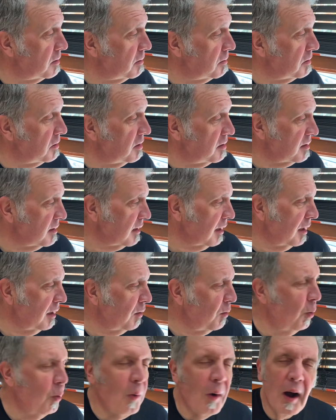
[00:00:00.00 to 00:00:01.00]
just a
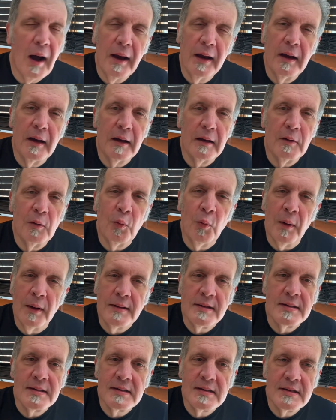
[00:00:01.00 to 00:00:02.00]
quiet
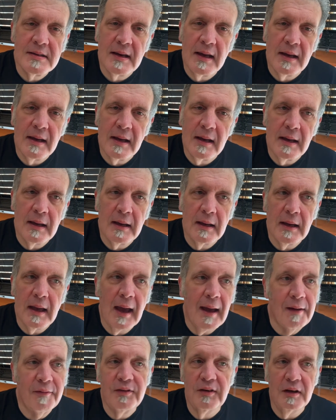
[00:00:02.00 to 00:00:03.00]
Wednesday
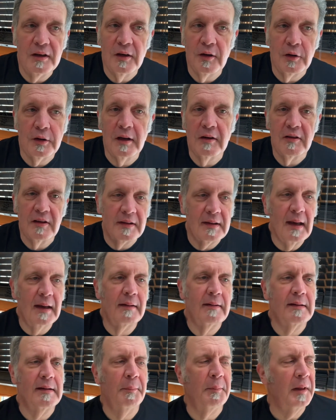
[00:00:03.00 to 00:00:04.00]
afternoon. I just had
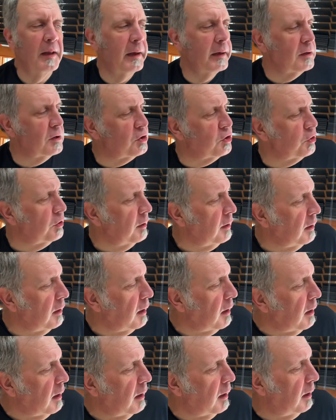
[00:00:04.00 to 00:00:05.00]
some lunch.
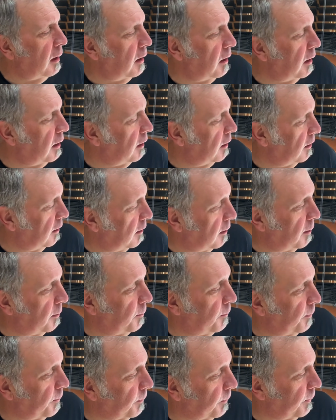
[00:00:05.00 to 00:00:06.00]

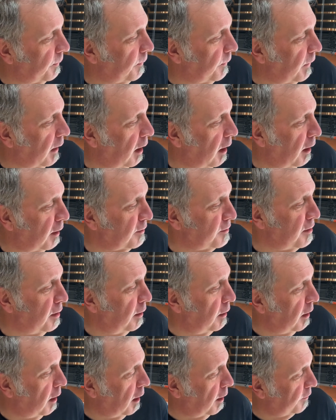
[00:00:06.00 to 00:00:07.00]
Um,
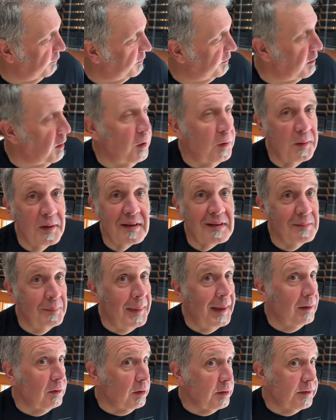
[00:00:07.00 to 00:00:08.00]
our snow is
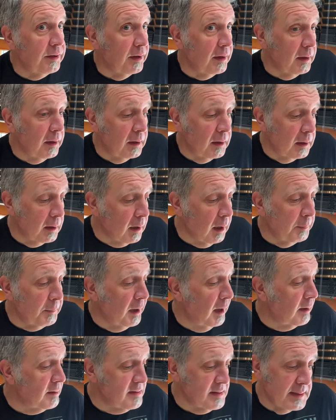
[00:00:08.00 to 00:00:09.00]
melting. I'm
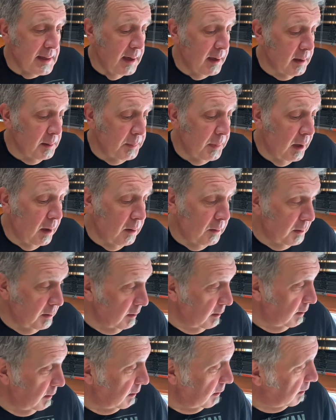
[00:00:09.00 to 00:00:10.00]
not sad about
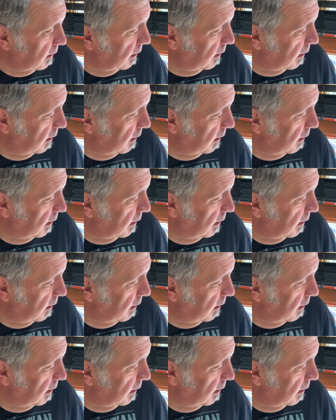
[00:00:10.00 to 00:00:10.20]
it.